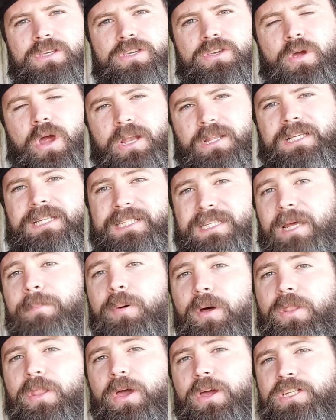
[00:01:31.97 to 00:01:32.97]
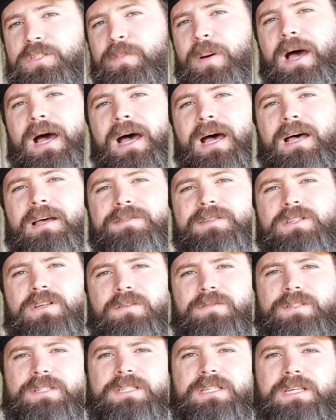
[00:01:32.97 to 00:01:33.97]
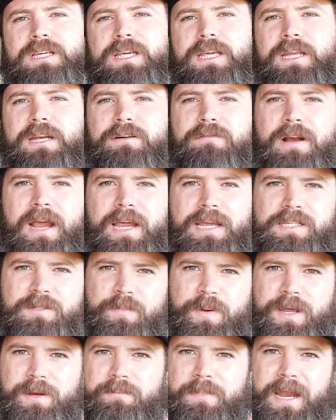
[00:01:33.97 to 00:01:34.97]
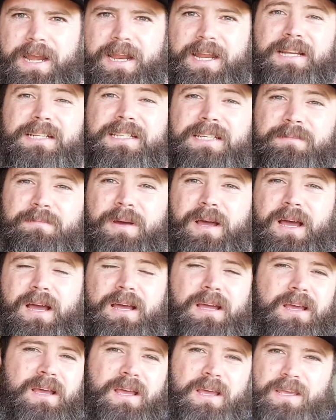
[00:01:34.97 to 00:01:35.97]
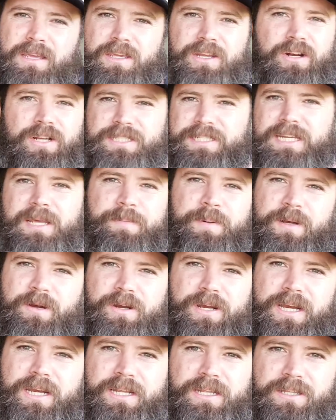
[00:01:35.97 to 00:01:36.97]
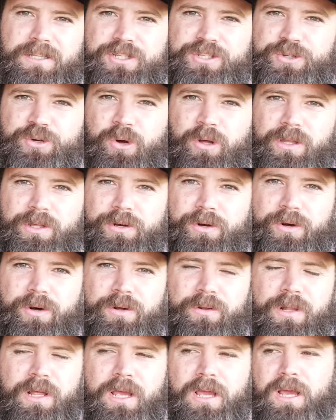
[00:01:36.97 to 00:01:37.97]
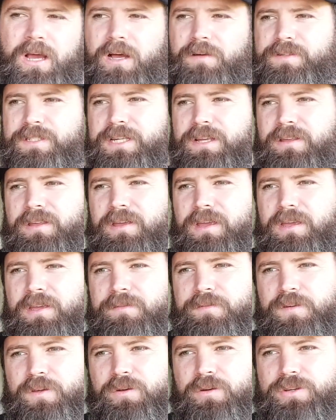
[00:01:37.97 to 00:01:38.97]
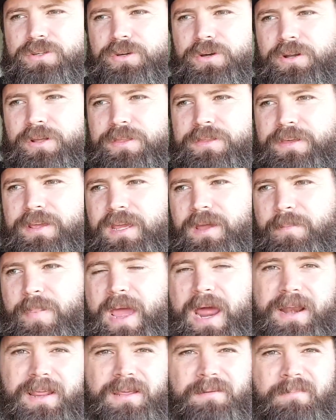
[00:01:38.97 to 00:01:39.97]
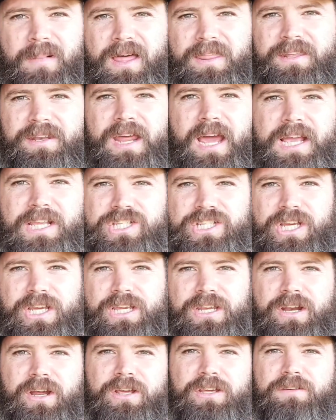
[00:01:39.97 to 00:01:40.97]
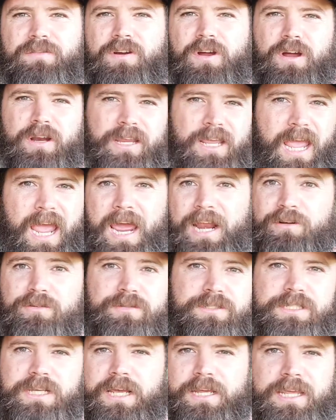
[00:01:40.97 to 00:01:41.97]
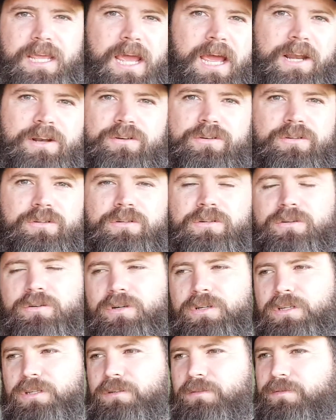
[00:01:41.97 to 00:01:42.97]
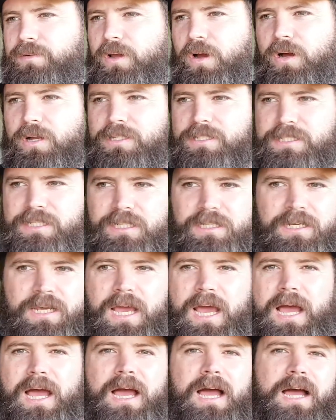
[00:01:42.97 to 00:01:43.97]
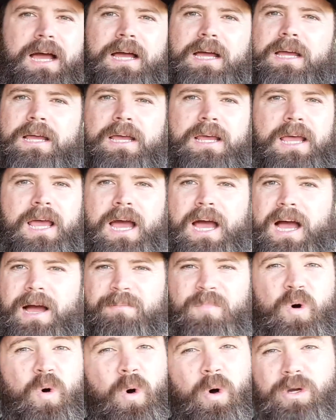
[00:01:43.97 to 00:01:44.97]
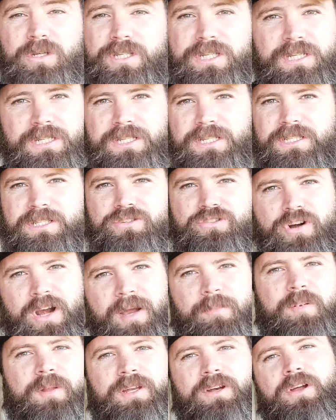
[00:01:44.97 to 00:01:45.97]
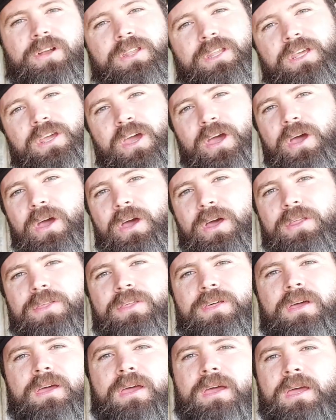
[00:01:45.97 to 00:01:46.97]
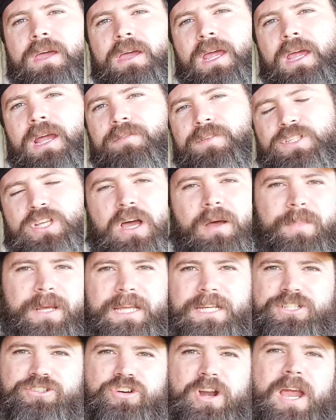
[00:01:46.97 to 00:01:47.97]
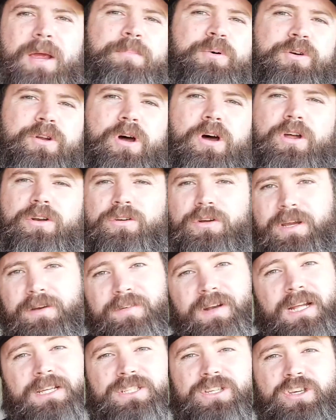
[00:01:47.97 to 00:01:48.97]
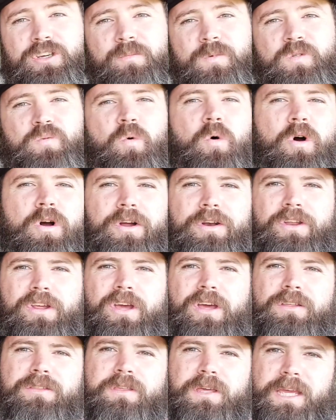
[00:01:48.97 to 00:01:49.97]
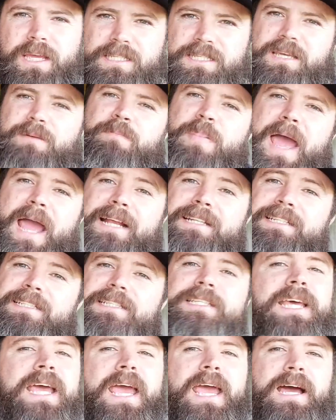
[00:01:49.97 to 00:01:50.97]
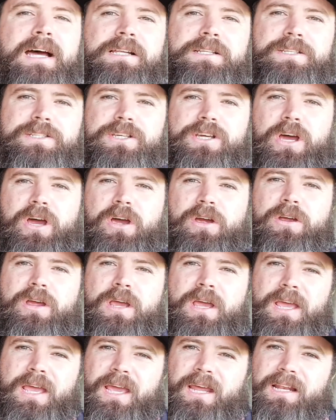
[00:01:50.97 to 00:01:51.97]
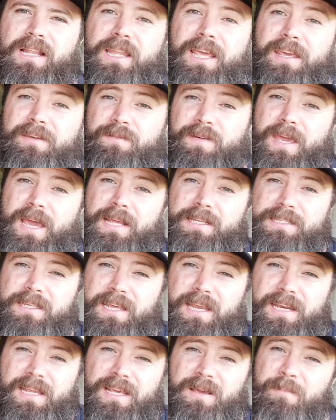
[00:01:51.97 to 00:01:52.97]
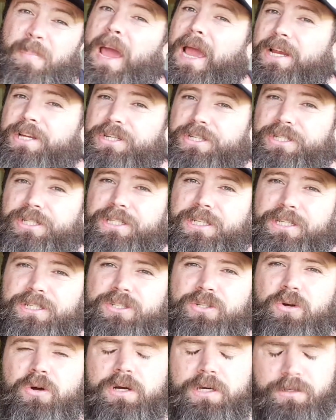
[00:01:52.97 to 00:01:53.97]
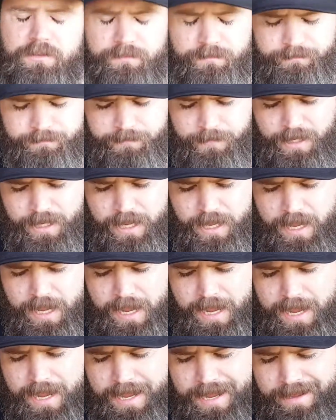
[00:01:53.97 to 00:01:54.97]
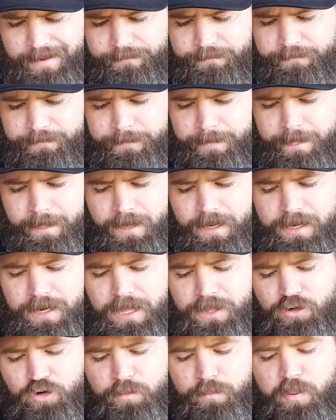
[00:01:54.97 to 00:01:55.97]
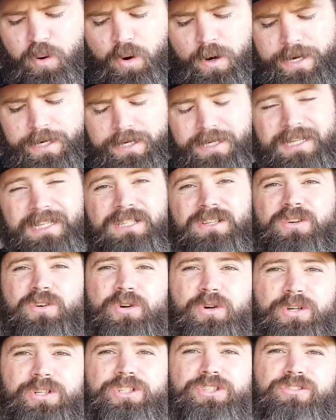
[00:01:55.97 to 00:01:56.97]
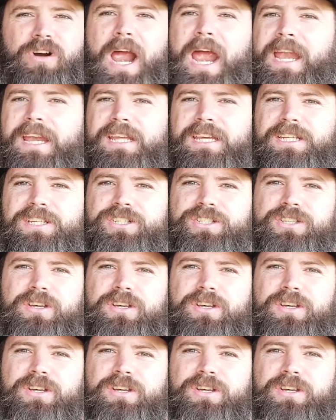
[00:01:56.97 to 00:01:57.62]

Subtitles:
You only step on those paths. Obviously in a raised bed made out of timber, you're not stepping on any of the soil at all. Obviously if you sort of think about it in Mother Nature, you know, you've got cattle, say cattle, or you've got deer, horses trampling on the earth. Every time it gets trampled on, or even us humans walk on the earth, it gets compacted down. So it alleviates any compaction in the soil. Another good point is good drainage.